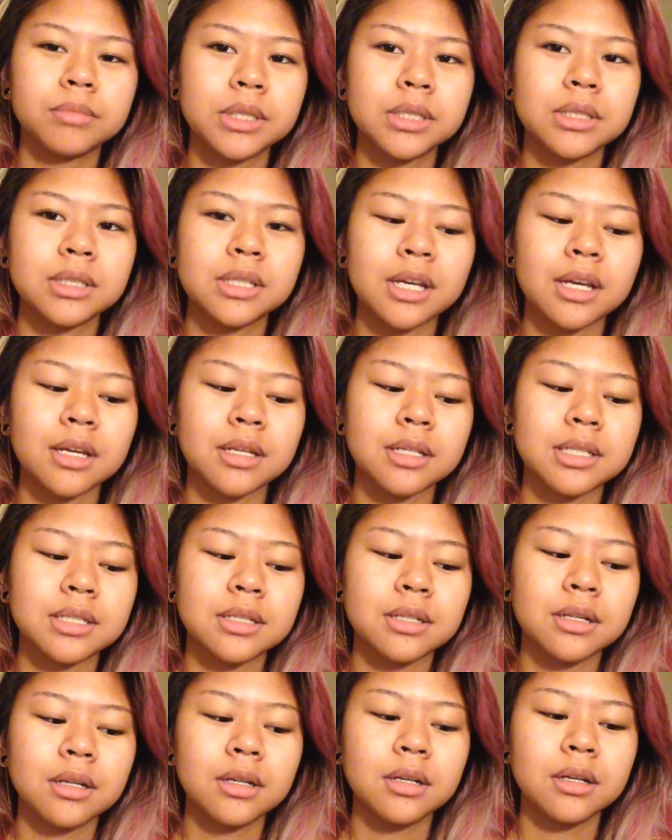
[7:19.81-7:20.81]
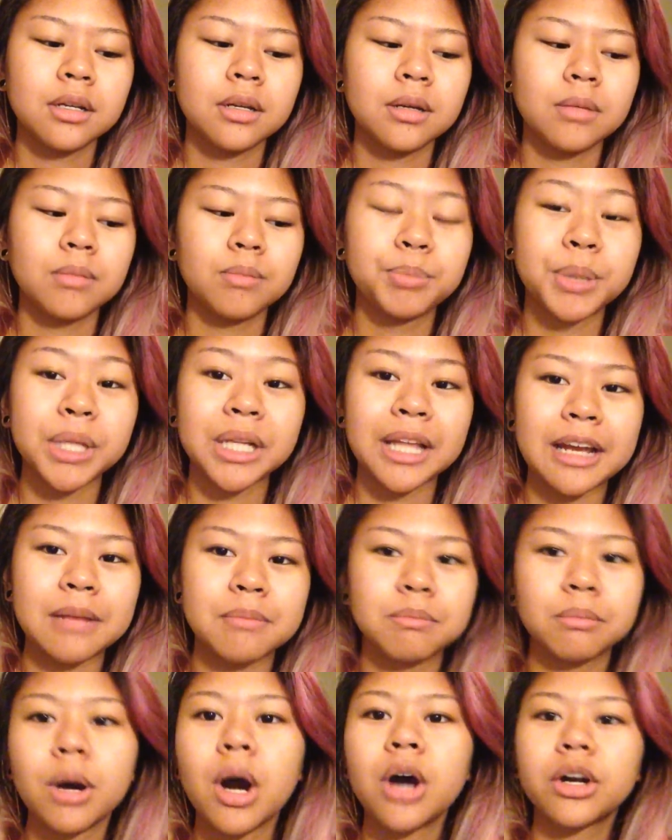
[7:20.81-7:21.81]
BTS, but
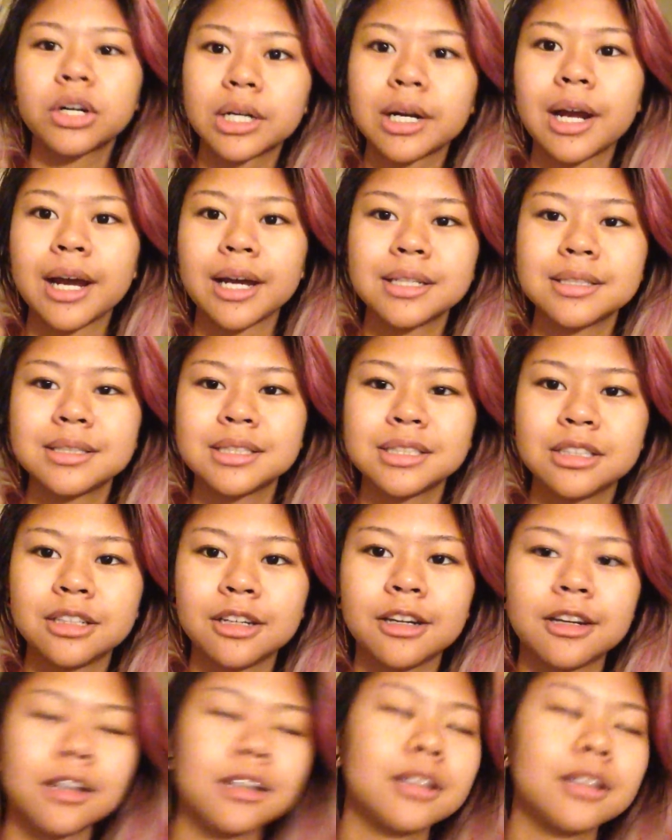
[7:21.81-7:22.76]
like modernized.